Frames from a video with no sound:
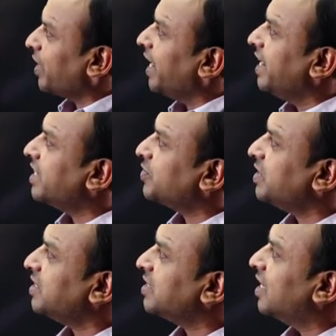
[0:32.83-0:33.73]
Okay, dear
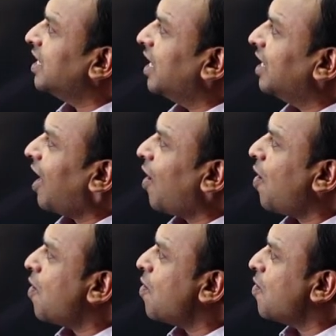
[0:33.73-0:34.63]
friends.
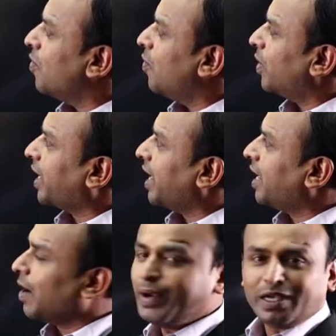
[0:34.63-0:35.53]
Now, okay,
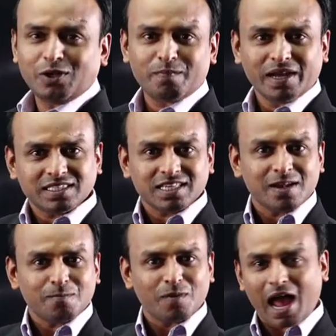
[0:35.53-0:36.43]
coming to
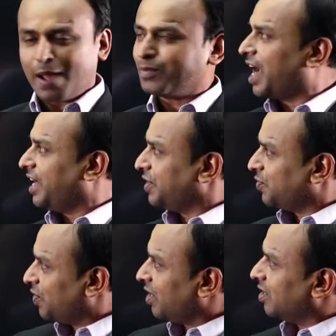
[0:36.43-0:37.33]
myself, I am
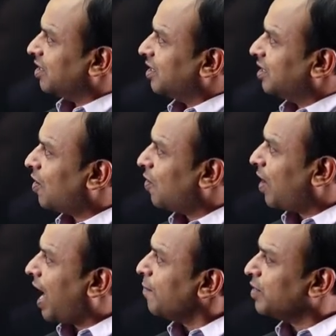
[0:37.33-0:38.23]
Gnaneshwar.
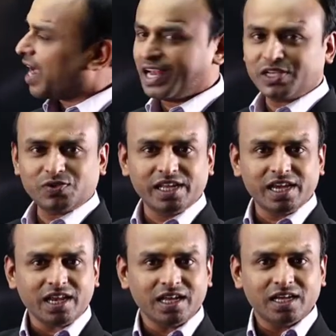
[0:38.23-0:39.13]
Now, I am Gnaneshwar,
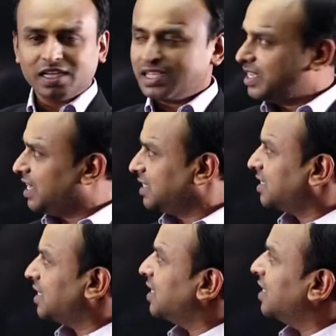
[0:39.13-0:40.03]
dear.
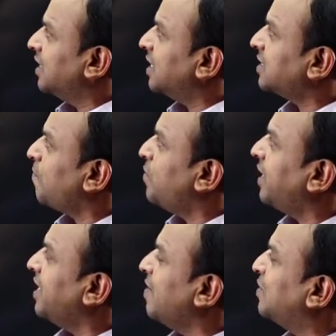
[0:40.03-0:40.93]
Yes, the
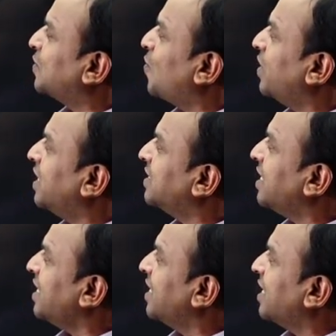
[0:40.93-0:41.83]
subject name is called as
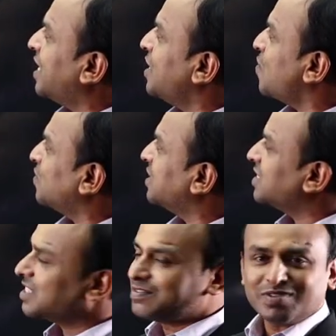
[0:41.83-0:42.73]
a control
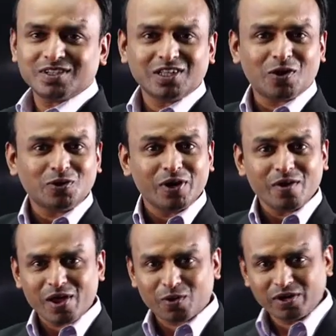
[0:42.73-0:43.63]
system. Now,
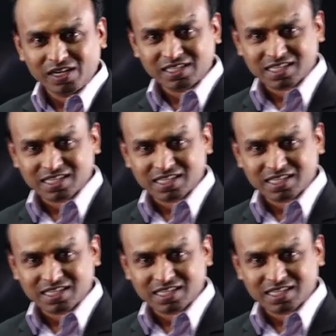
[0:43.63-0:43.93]
today we are going to